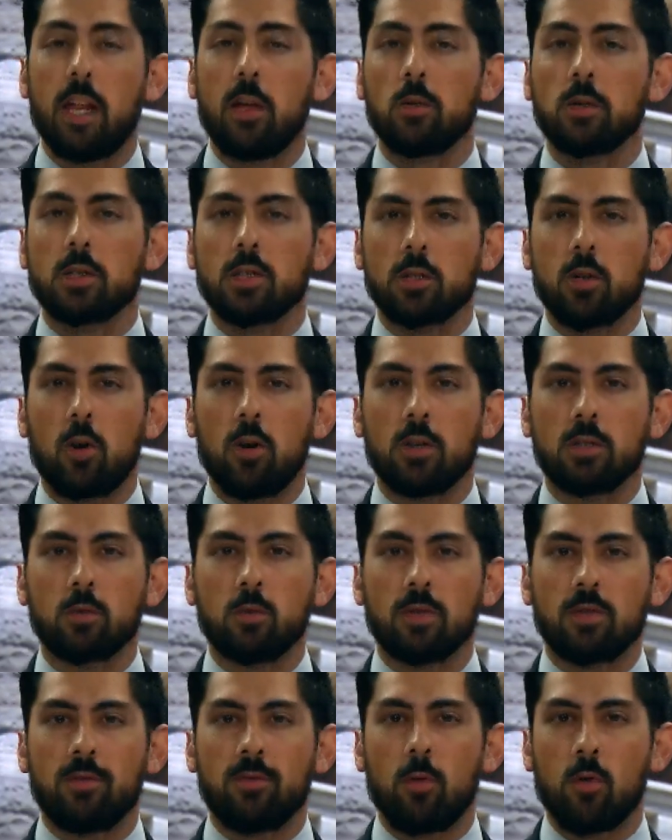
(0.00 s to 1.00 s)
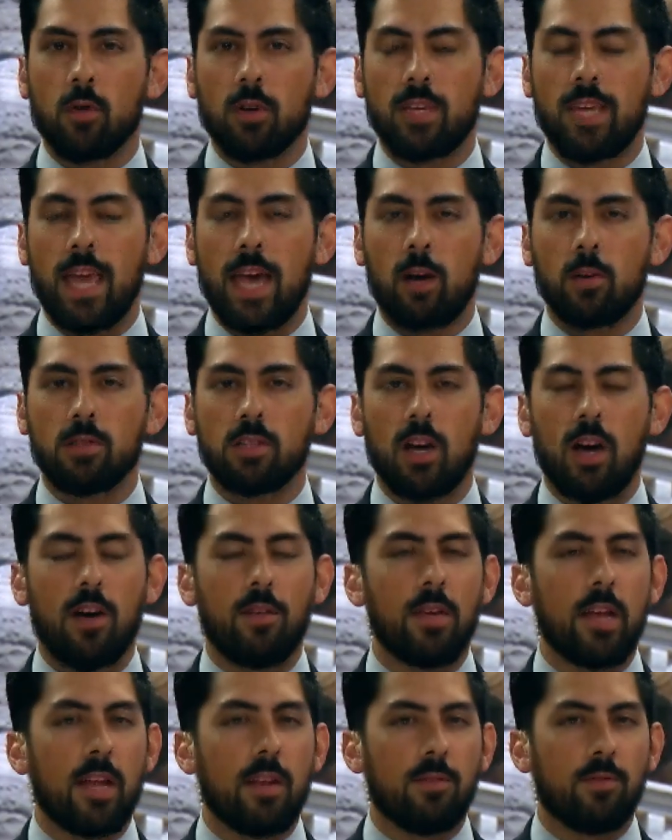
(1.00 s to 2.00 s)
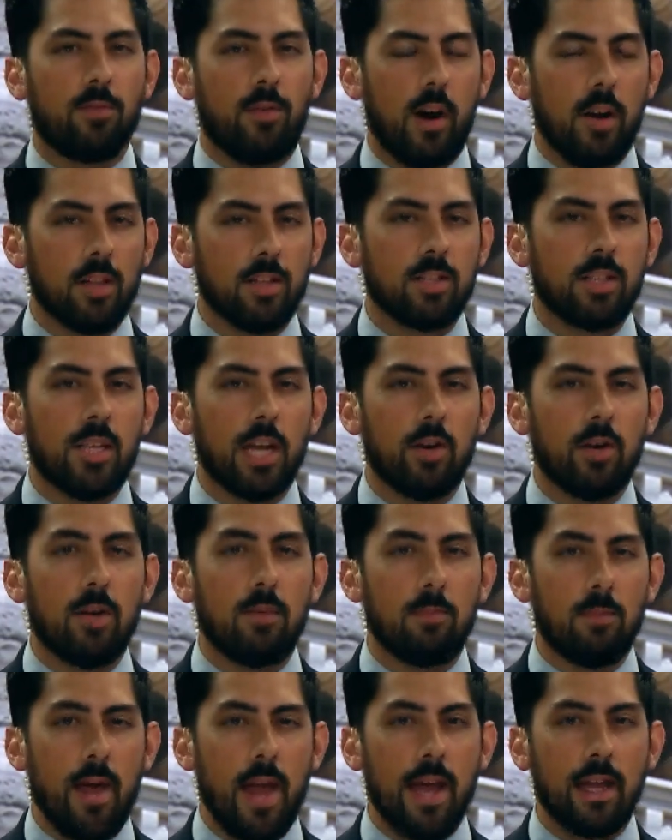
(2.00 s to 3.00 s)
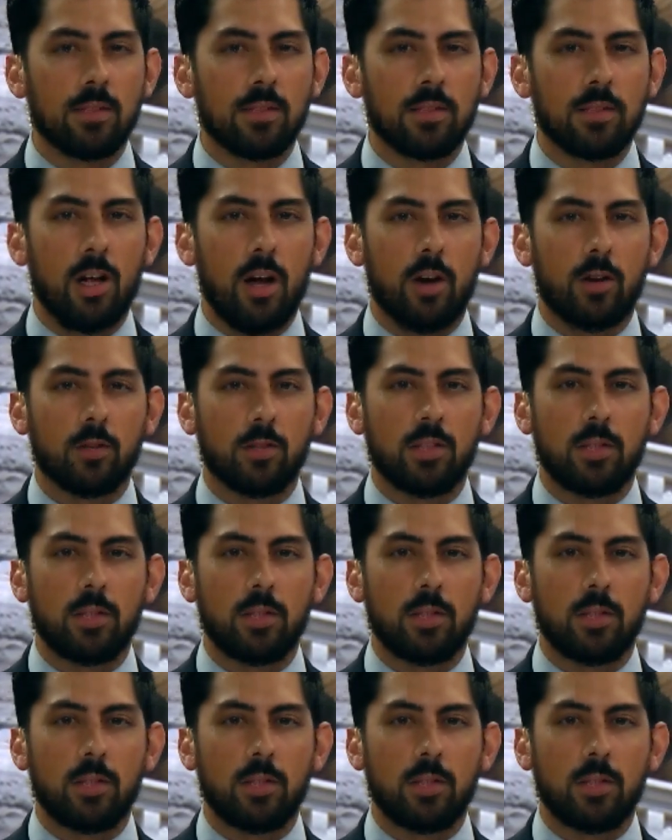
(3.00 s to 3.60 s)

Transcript: He was charged with 4 counts of involuntary manslaughter,